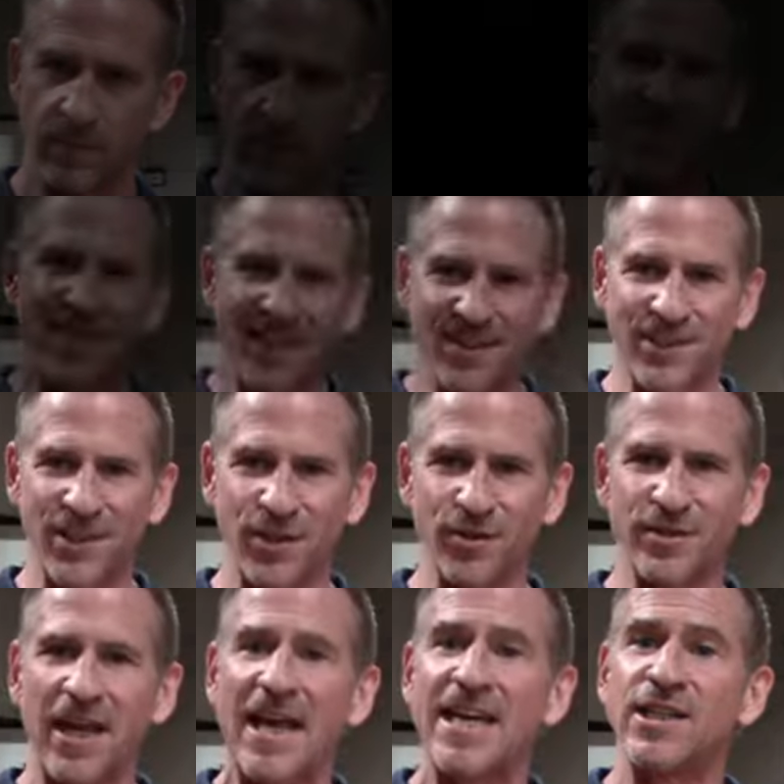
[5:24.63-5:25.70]
At this
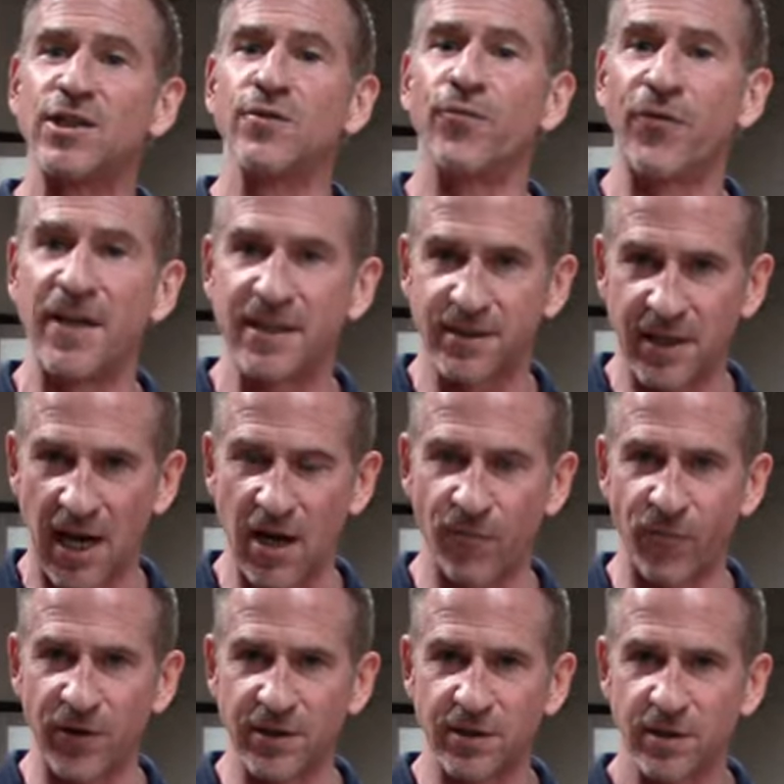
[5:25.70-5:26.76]
year's Asian Fitness
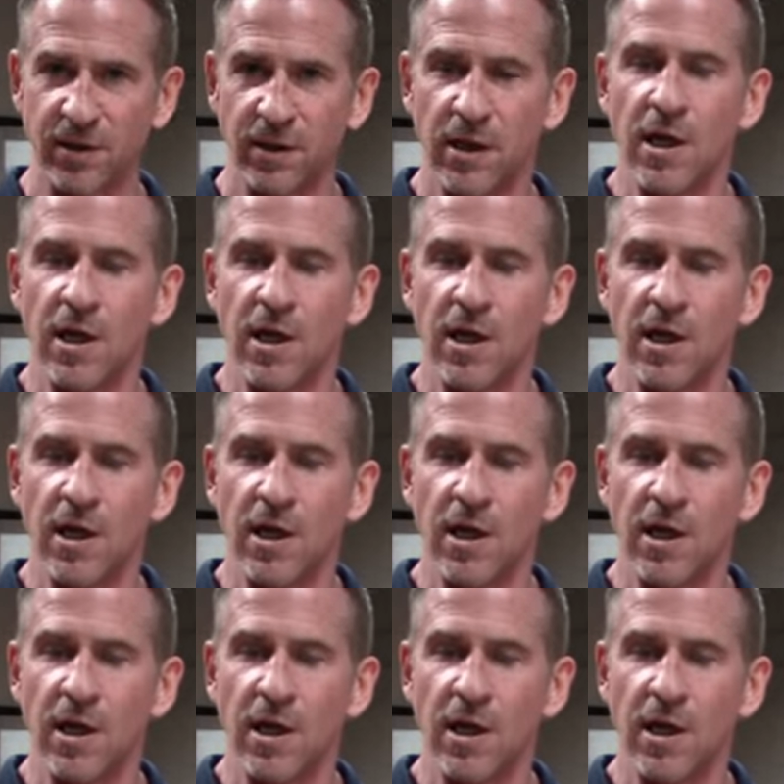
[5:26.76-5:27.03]
Conference,